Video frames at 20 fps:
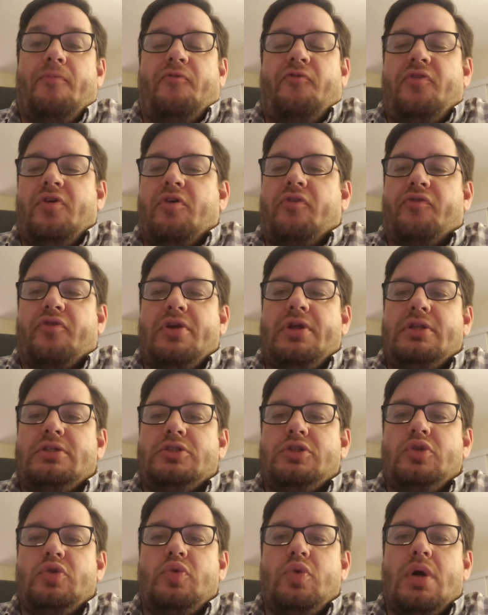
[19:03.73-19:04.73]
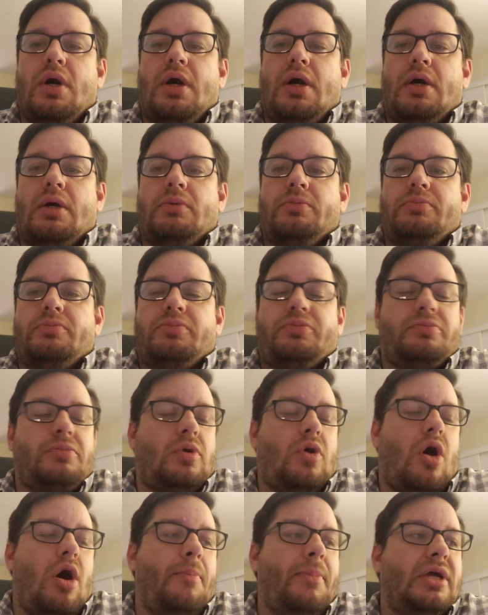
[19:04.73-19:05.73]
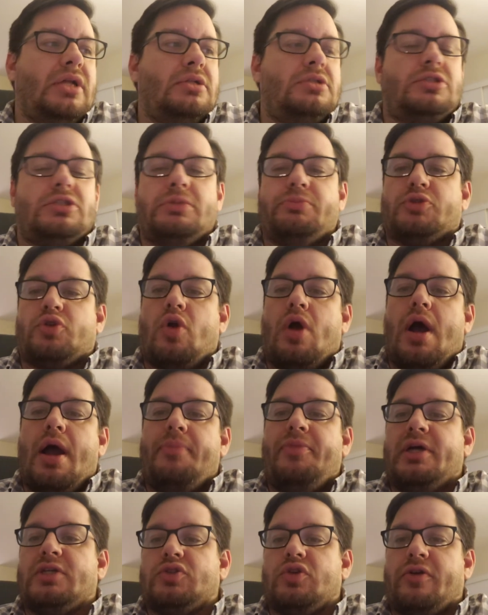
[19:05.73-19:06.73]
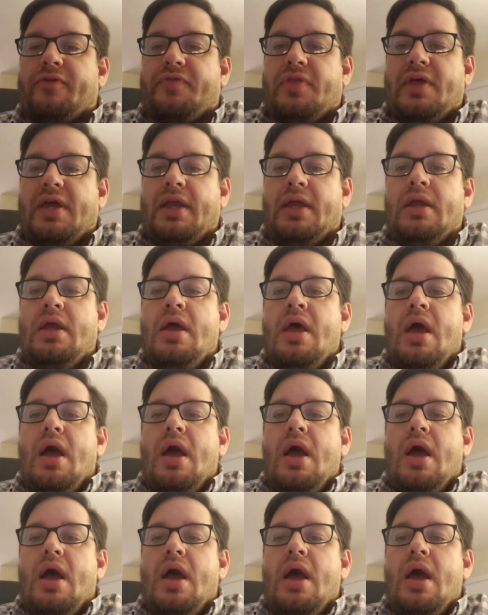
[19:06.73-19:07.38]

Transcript: feel free to comment, subscribe, that sort of thing,